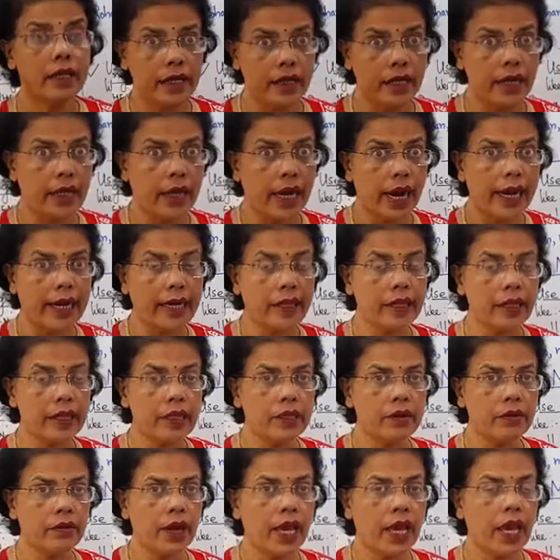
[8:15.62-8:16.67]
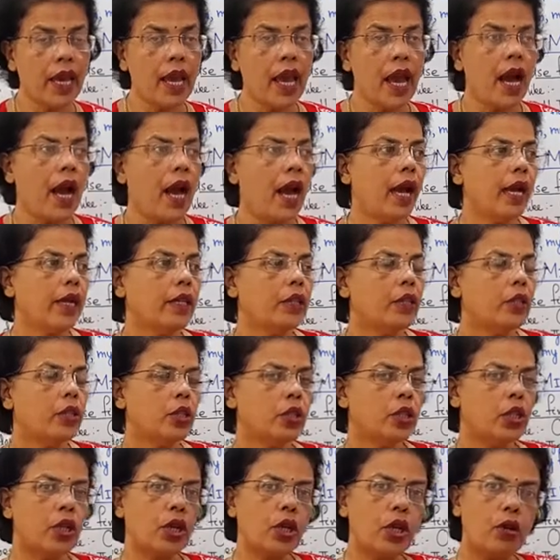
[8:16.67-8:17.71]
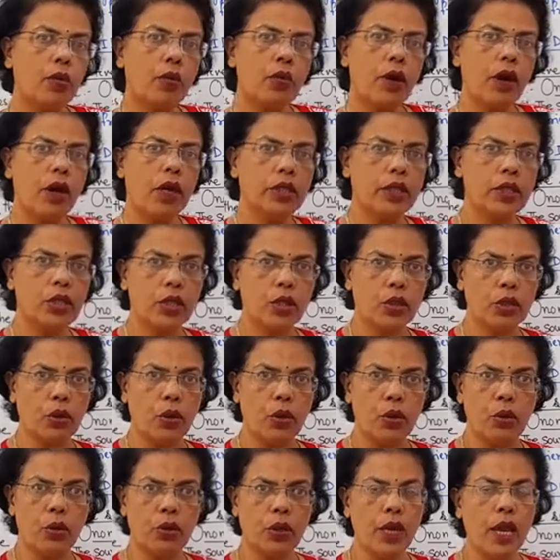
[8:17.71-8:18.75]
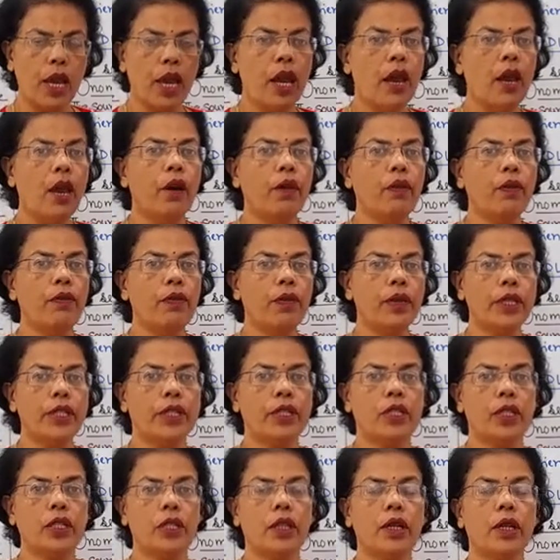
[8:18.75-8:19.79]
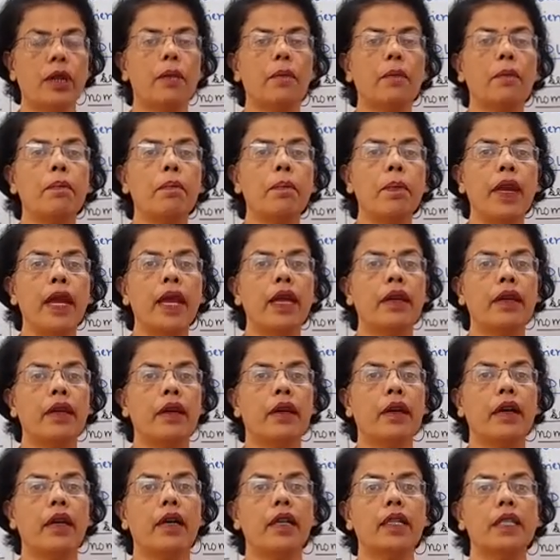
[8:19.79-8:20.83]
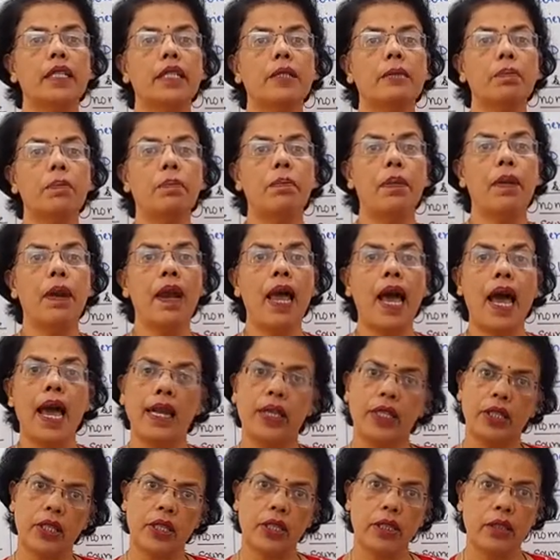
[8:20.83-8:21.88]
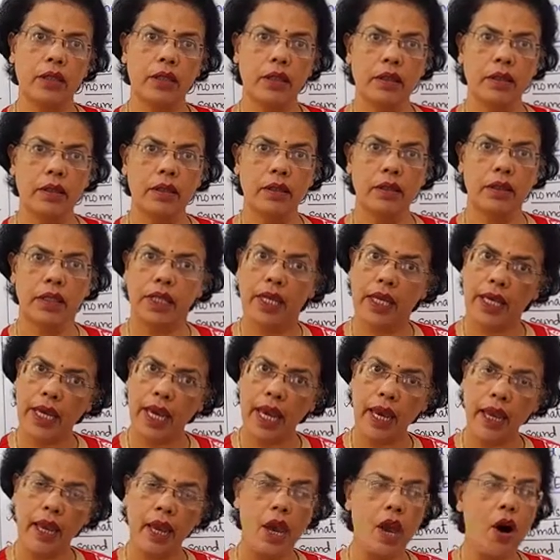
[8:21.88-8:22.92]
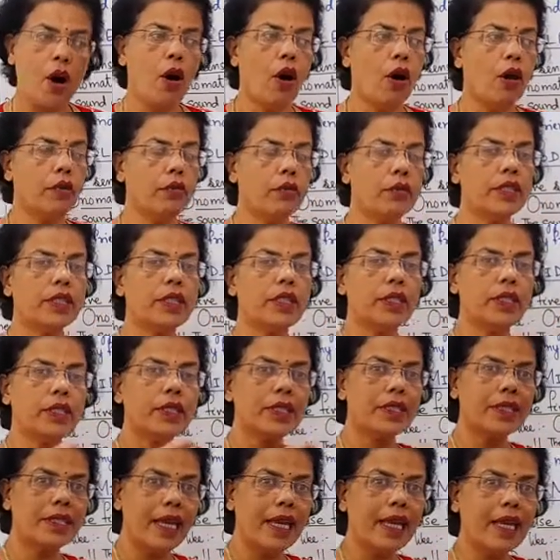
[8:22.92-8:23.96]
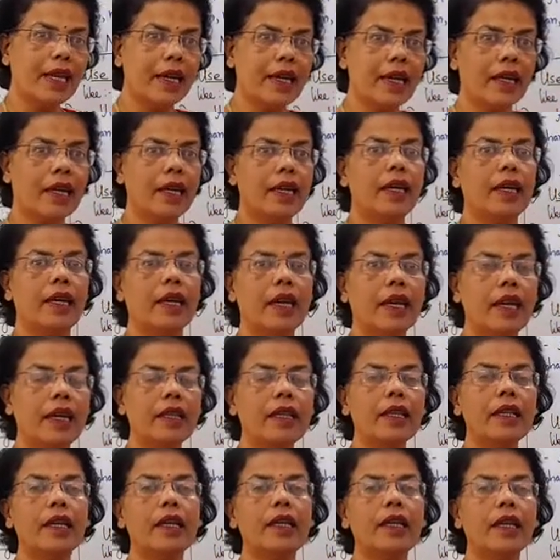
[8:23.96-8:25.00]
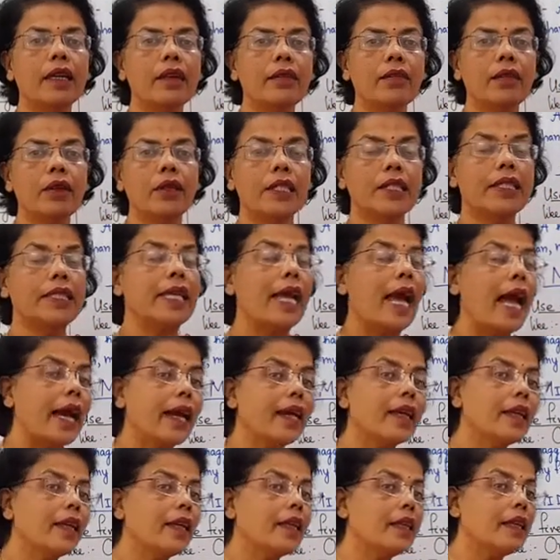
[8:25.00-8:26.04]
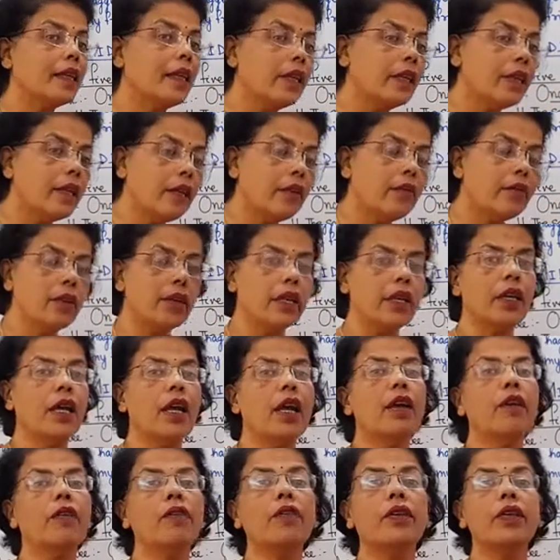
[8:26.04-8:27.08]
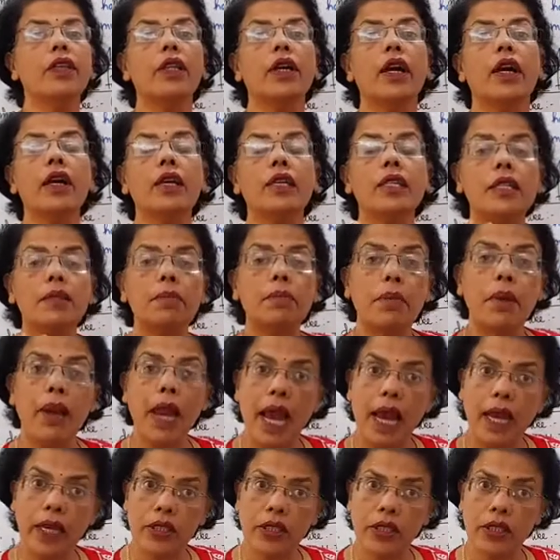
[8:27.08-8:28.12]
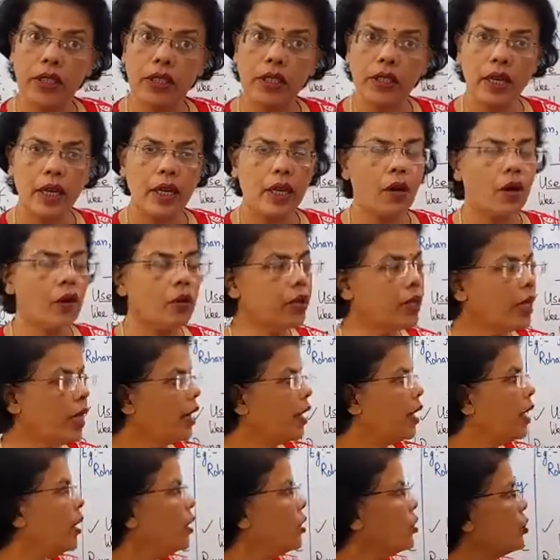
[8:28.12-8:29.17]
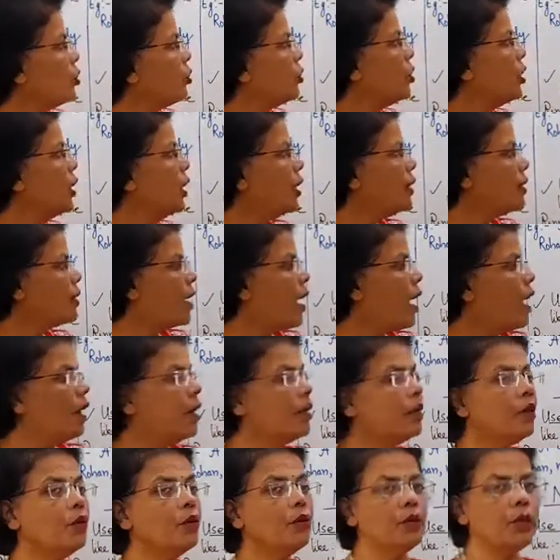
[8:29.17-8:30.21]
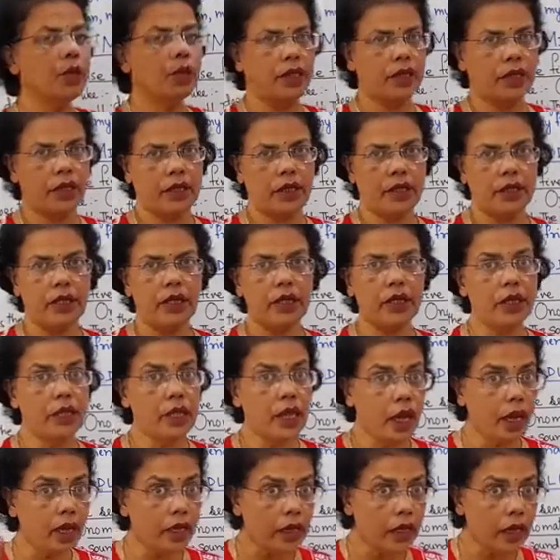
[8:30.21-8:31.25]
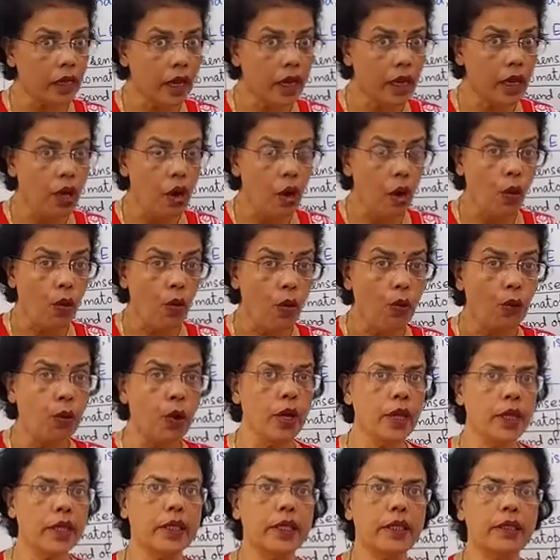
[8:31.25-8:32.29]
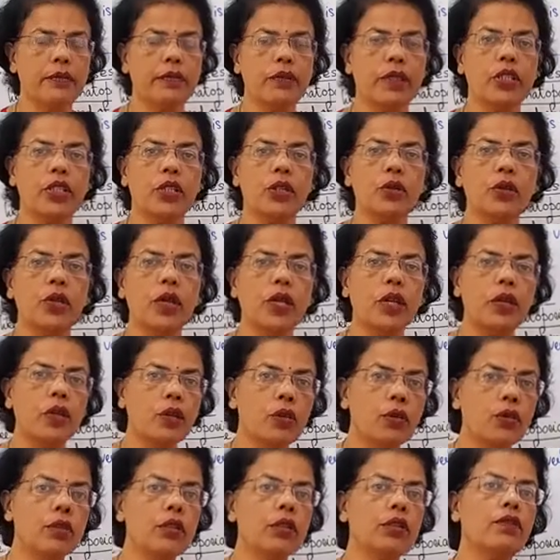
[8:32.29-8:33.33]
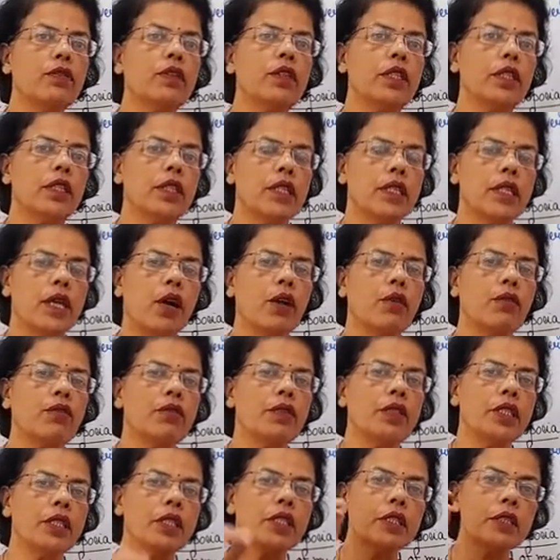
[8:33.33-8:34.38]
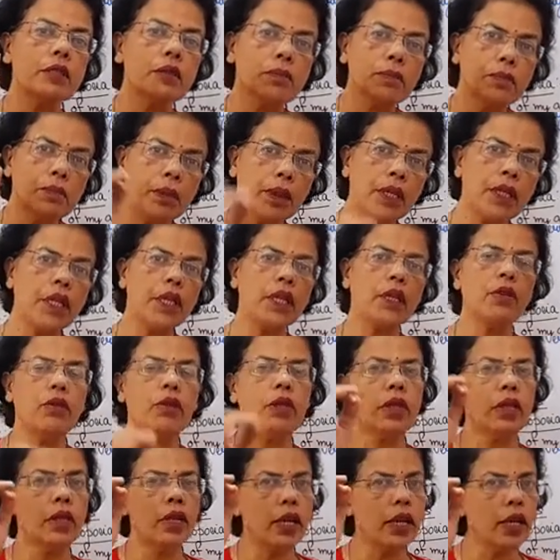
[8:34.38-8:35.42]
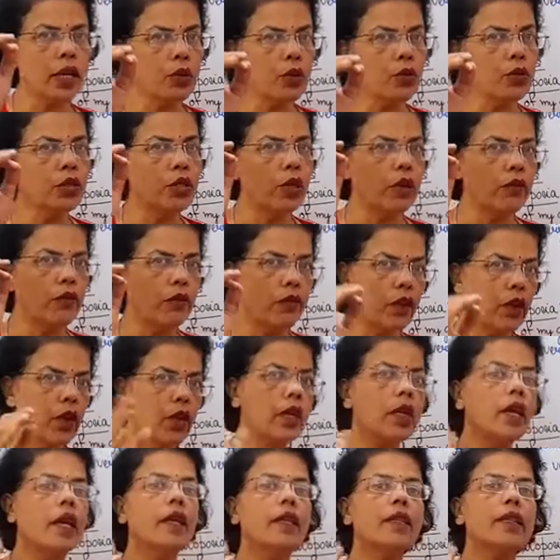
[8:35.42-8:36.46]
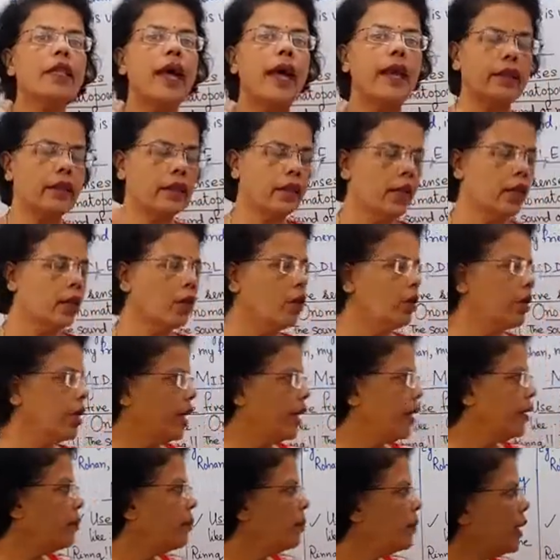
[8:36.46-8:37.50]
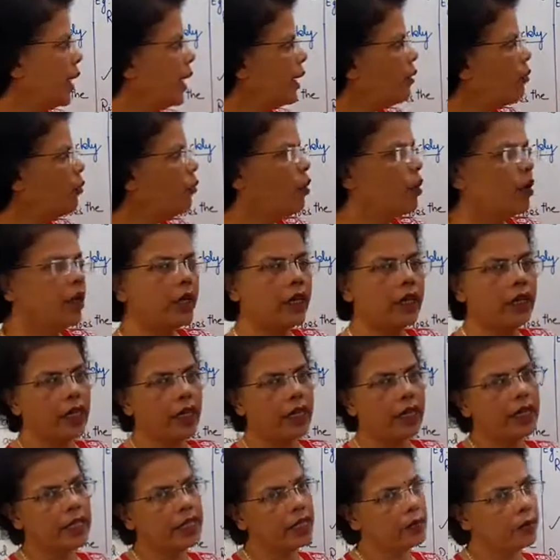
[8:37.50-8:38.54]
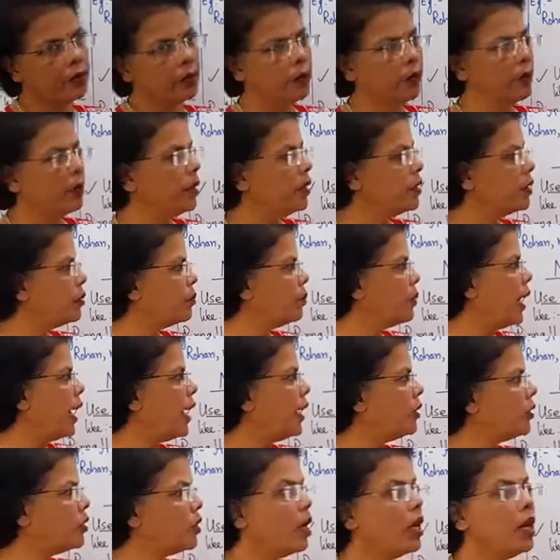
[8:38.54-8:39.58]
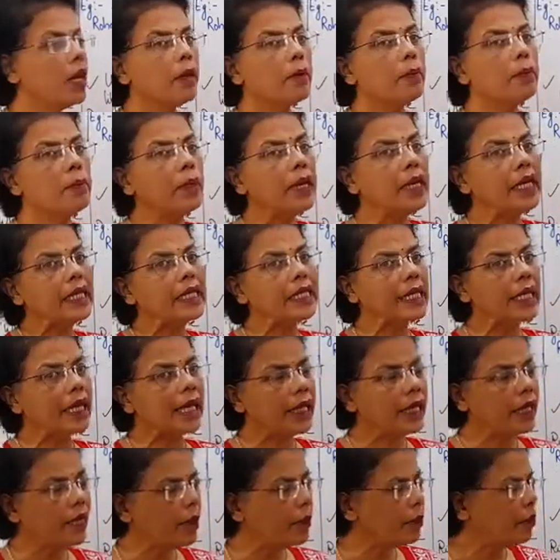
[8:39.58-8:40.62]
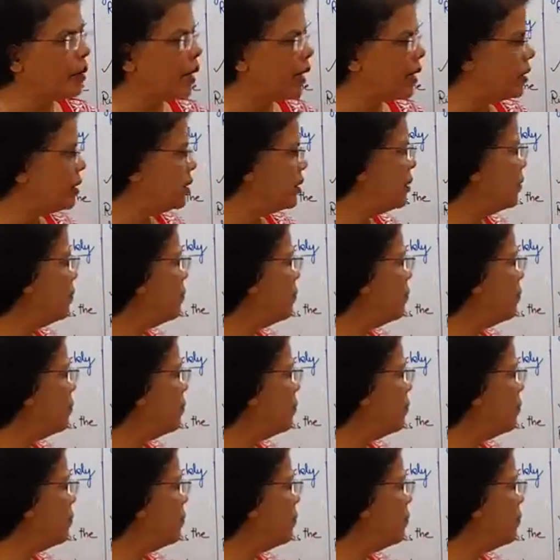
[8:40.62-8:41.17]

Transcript: write this way. I threw a stone which made a splash. Okay? Or which sank in the river with a splash. Okay, so these are the words. These are the words which you can use for the sound which is particularly using for that thing only. Like water ke liye splash, bees ke liye buzz.